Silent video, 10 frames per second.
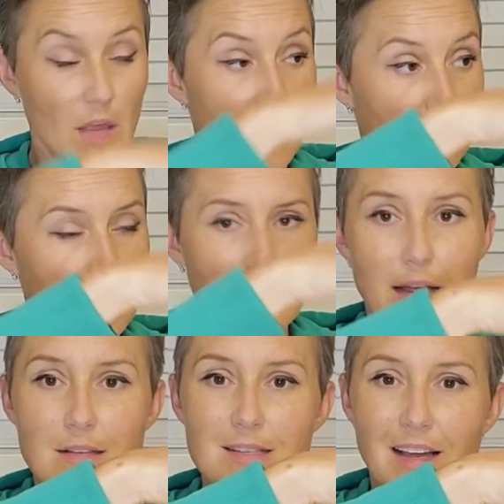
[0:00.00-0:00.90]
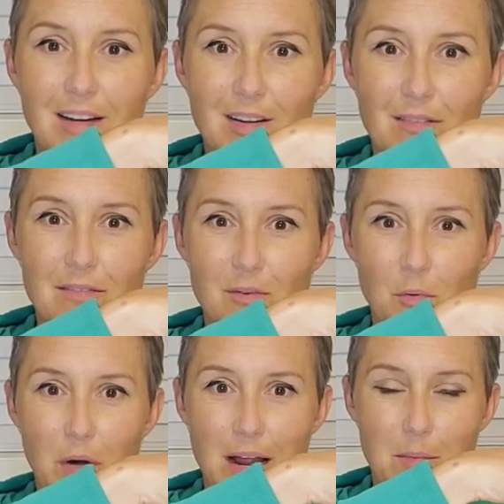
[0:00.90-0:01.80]
the plates kind of
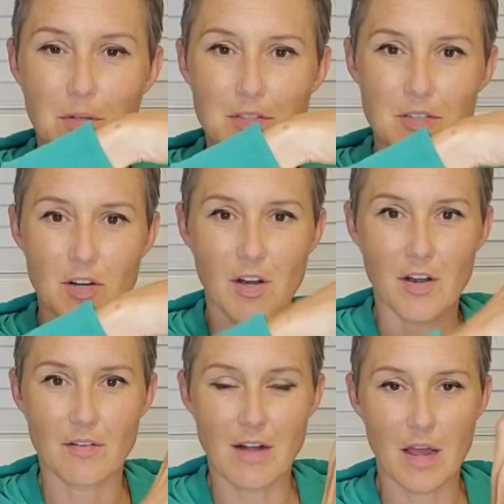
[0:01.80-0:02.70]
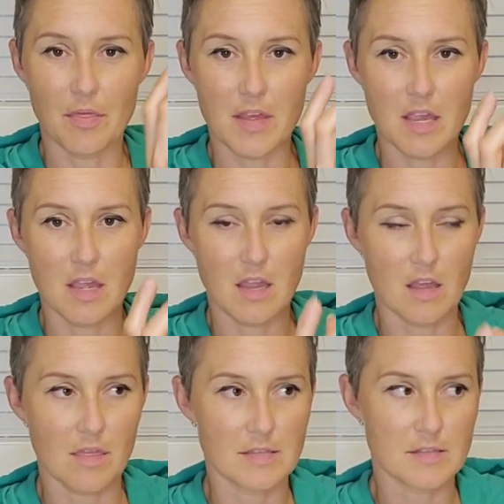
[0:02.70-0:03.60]
were able to turn around the
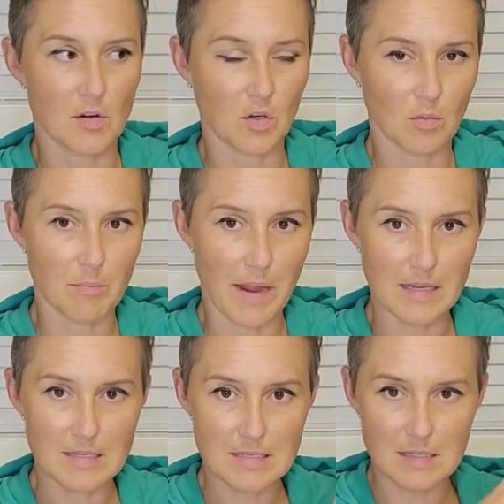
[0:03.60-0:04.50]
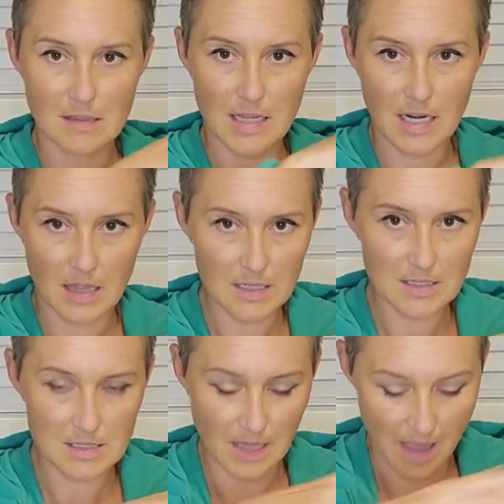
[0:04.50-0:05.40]
circle base like
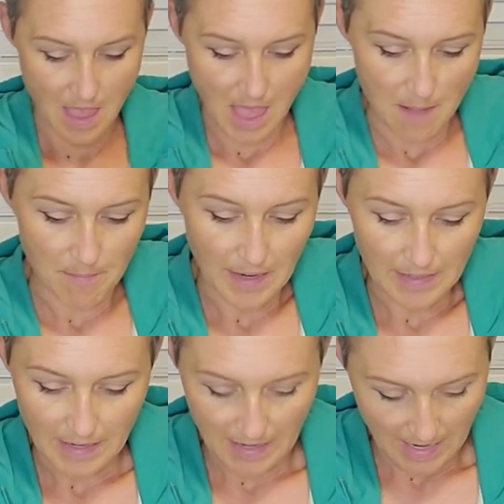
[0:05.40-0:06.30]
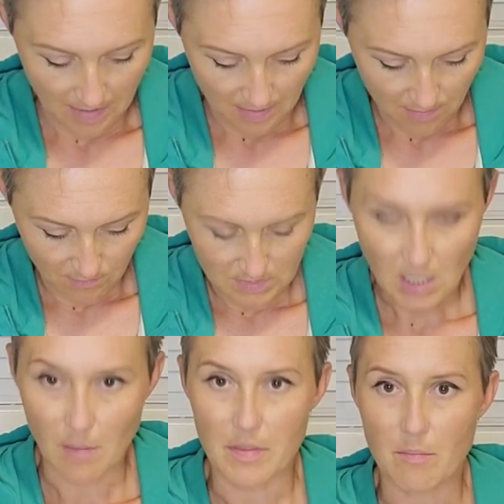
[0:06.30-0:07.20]
this, but I had the
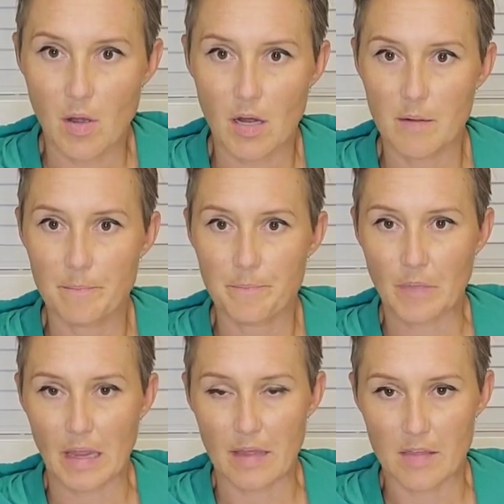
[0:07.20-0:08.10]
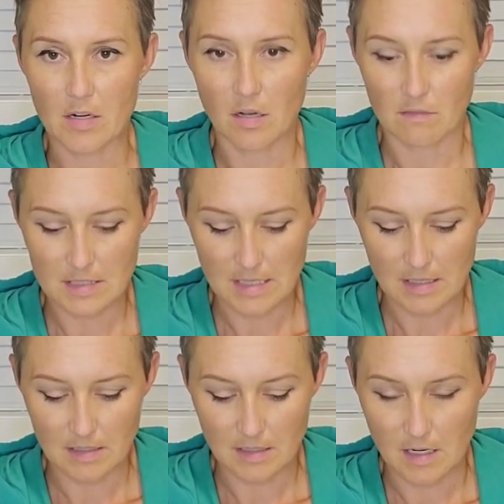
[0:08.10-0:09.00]
top and the bottom, and then all of a
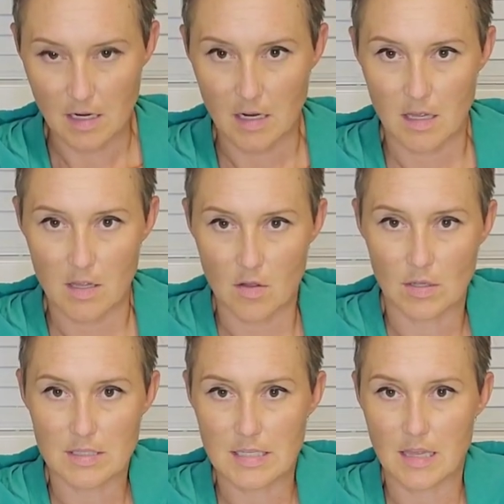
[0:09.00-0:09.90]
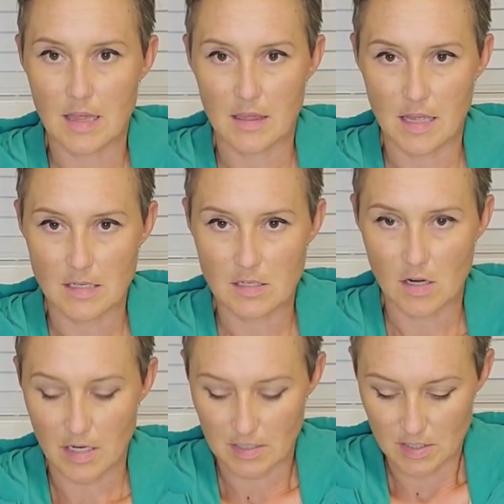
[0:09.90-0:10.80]
sudden you could see that they
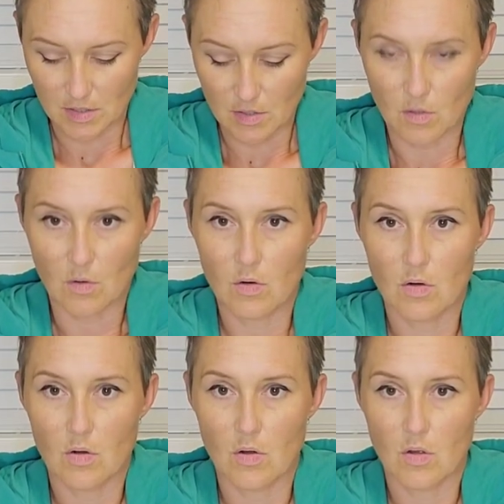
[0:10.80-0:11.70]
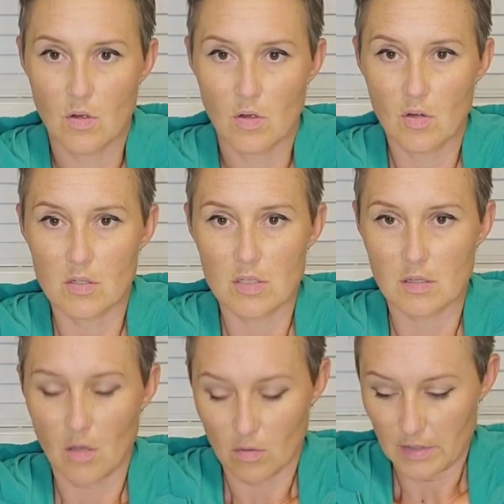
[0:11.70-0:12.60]
started to
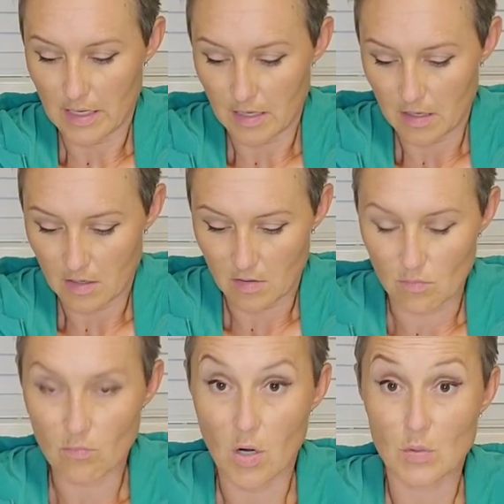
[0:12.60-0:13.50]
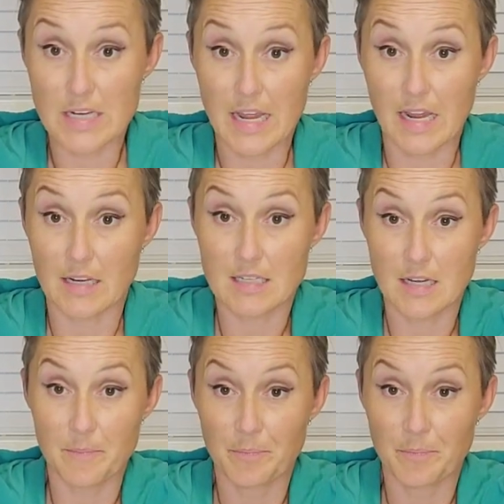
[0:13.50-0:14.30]
slowly rotate.